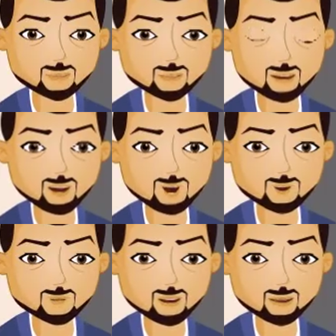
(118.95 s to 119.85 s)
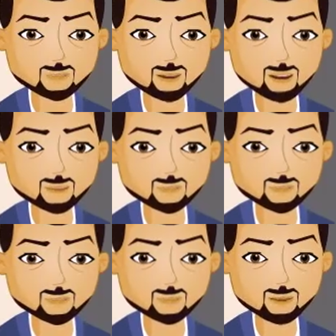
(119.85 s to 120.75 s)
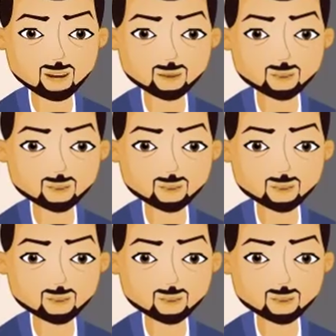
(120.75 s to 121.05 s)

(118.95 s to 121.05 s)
Yes, why not? Negative